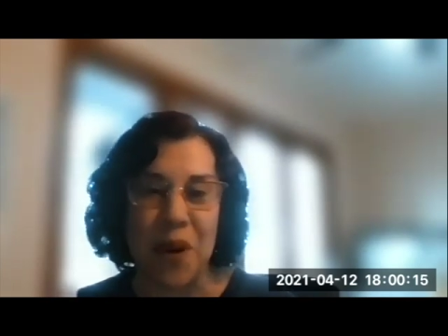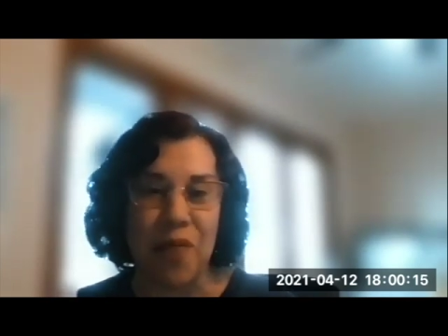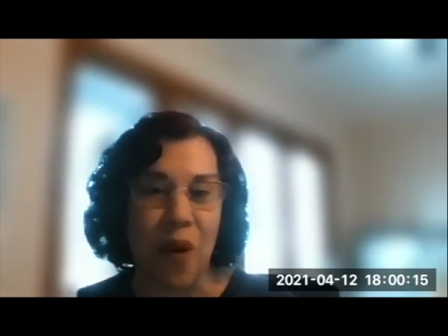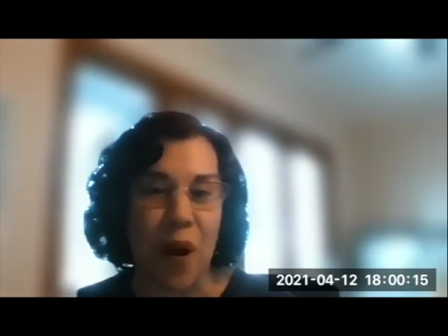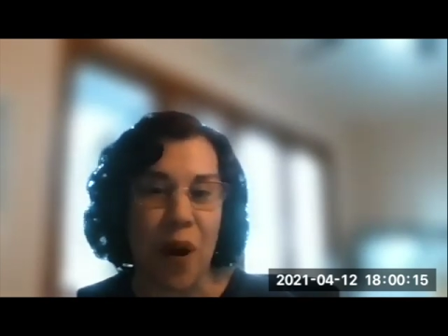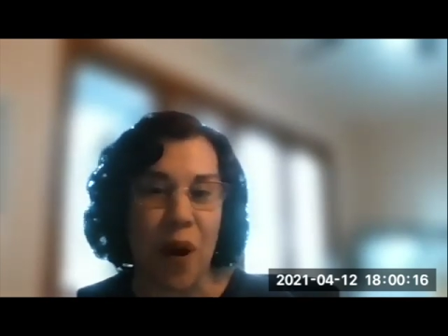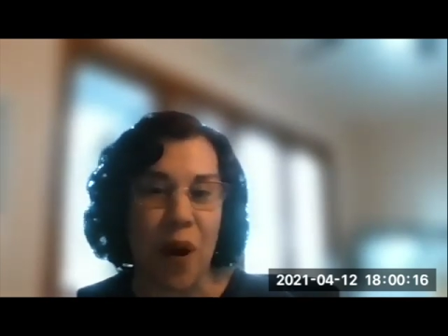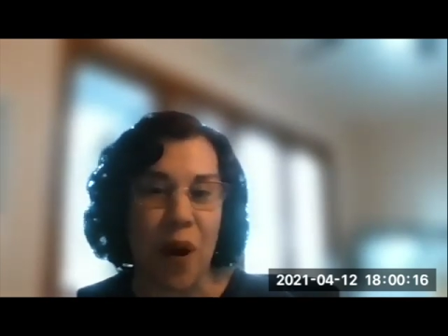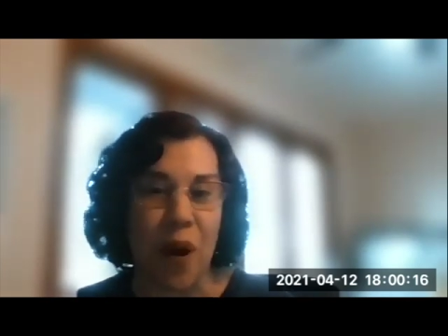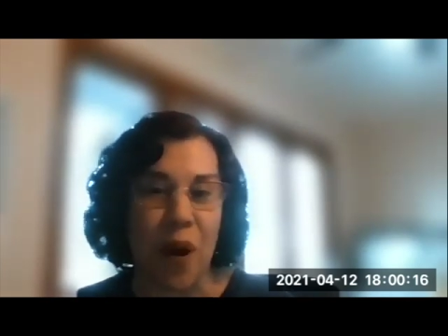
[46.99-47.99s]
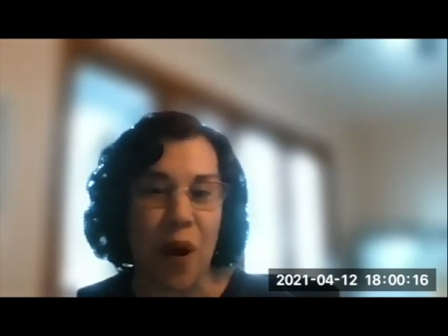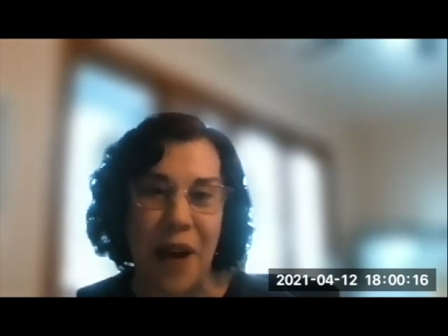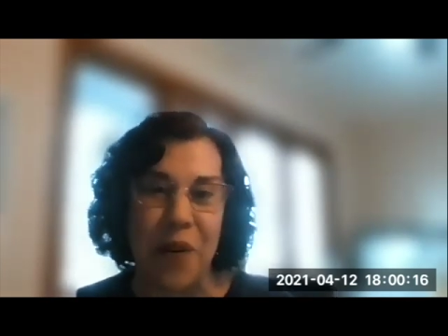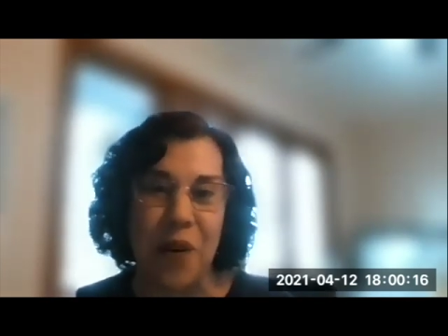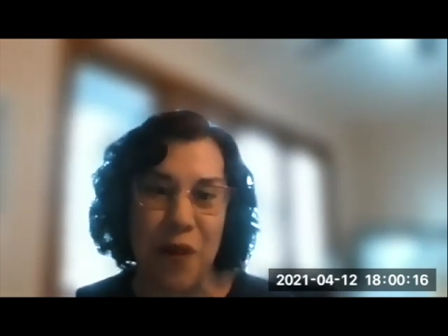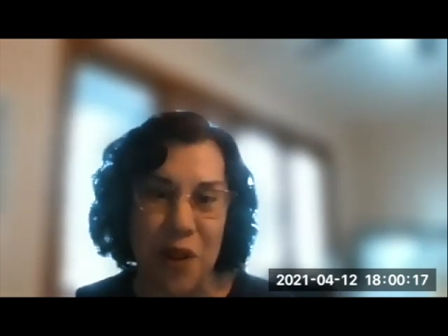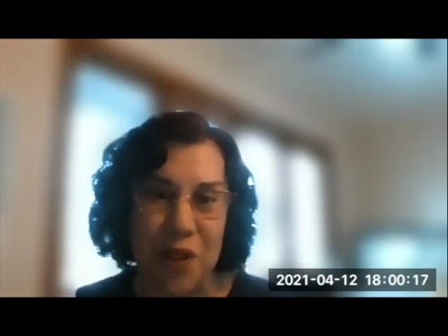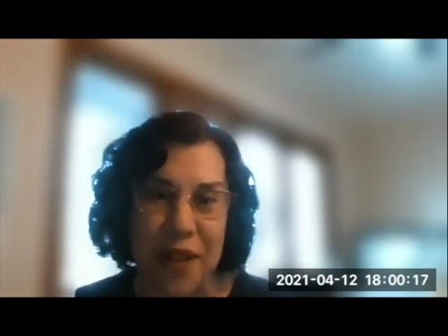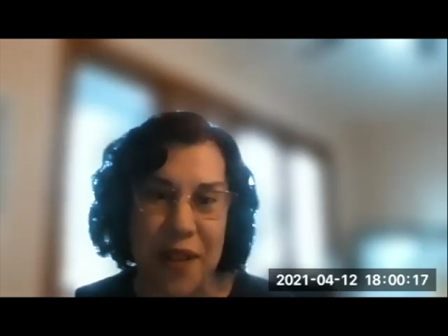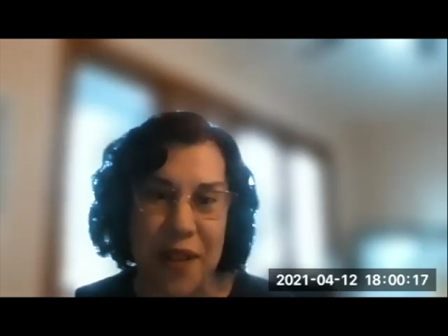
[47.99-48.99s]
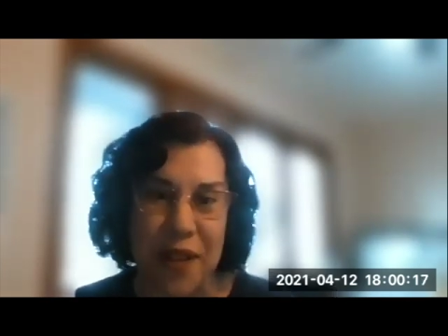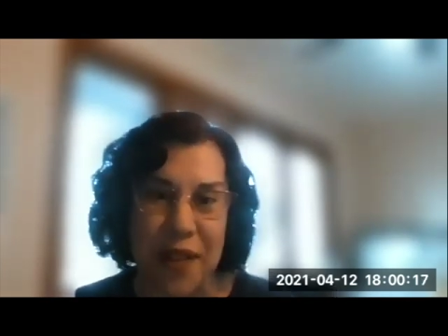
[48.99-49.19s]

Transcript: of Ron Newman at Yale University.